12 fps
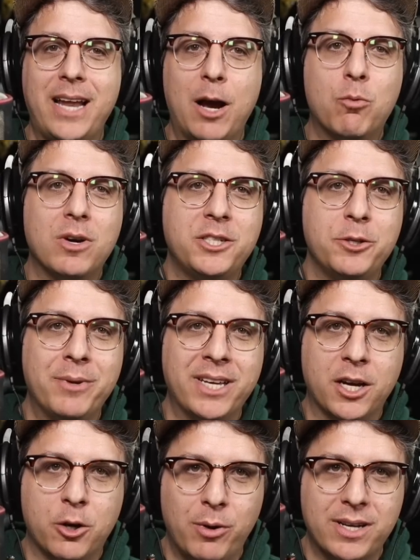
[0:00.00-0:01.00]
Now we're doing
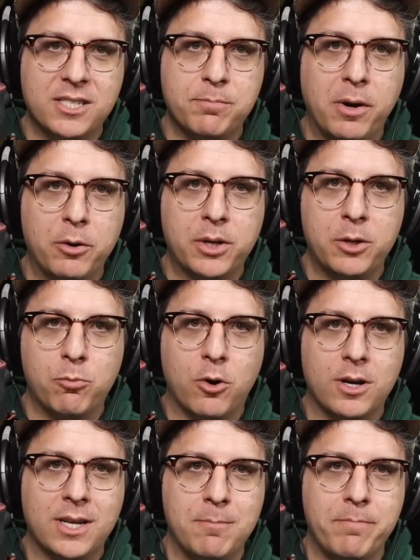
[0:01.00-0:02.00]
a quick spoken
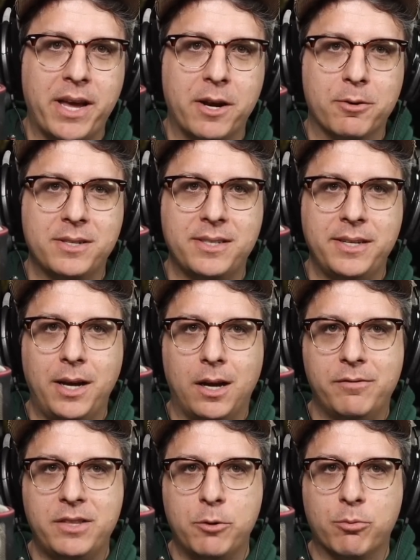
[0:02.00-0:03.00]
word comparison
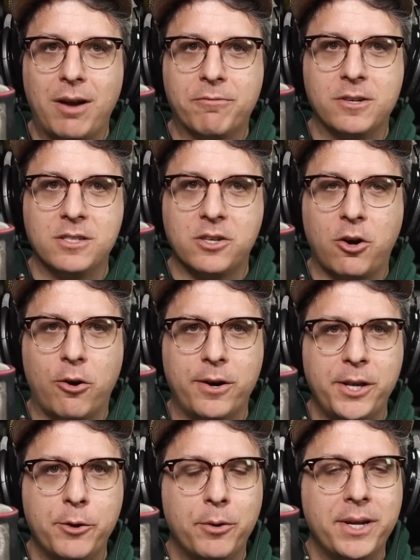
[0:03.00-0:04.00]
of the reference
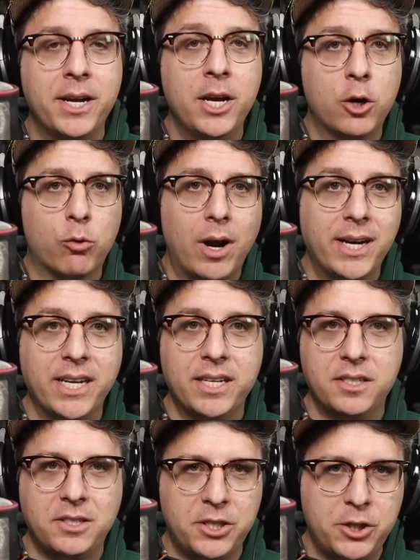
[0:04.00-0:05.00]
cardioid running
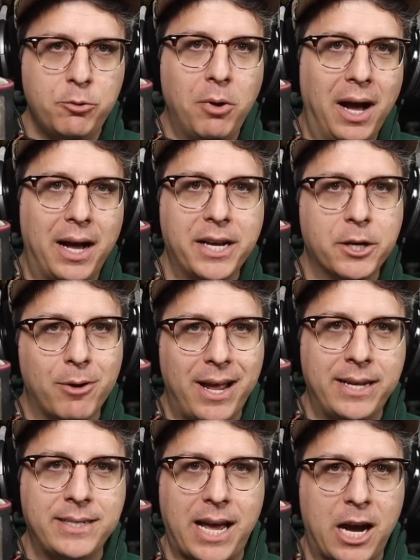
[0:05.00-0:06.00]
into two higher
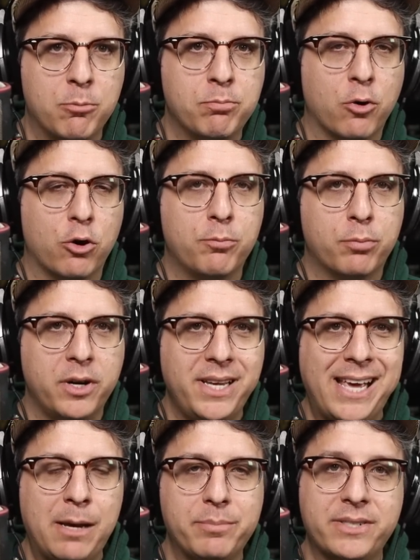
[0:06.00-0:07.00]
end outboard
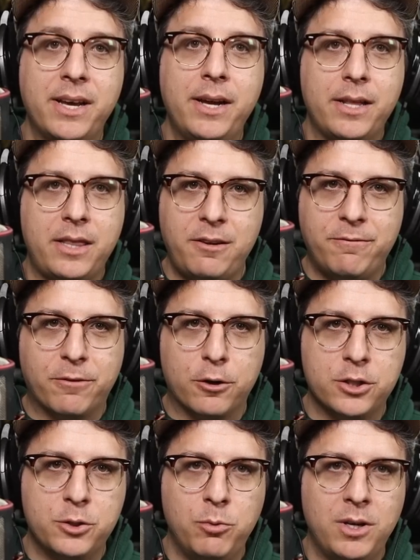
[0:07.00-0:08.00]
preamps, the
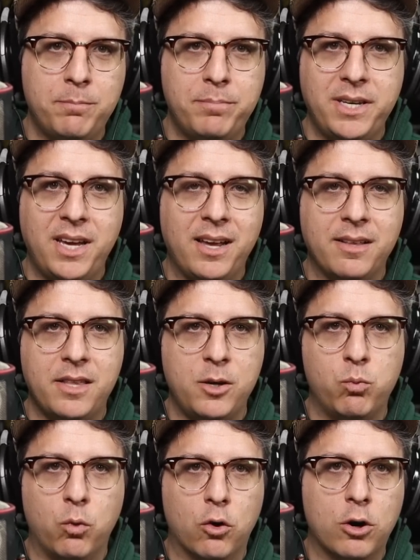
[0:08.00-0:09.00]
first one being the
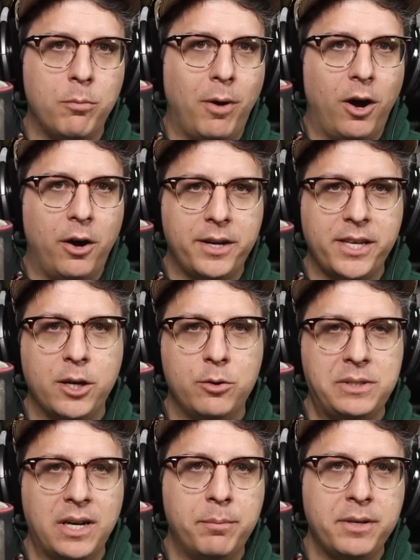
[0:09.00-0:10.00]
Warm Audio
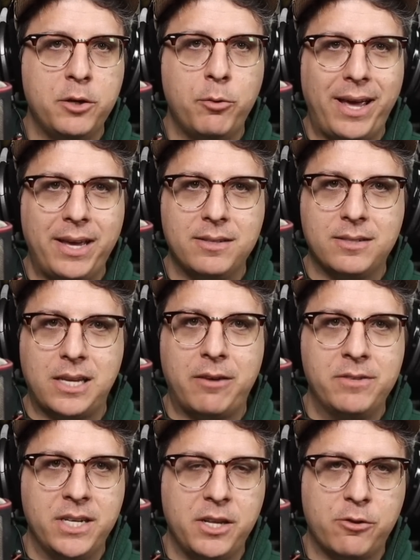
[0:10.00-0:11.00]
W A
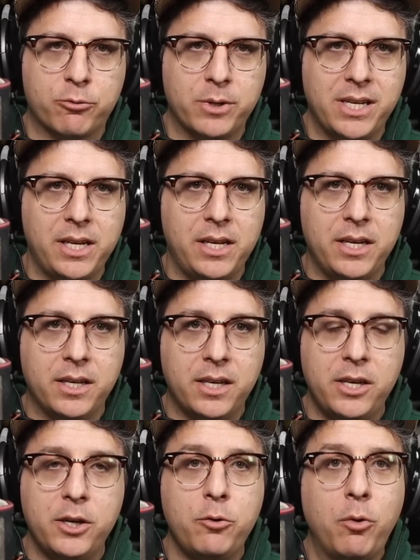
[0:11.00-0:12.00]
seventy-three E
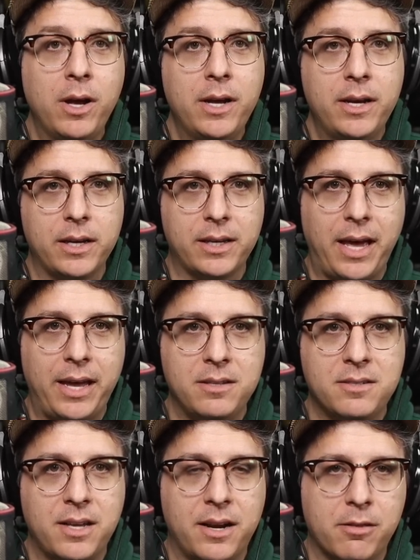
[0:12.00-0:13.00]
Q, gain set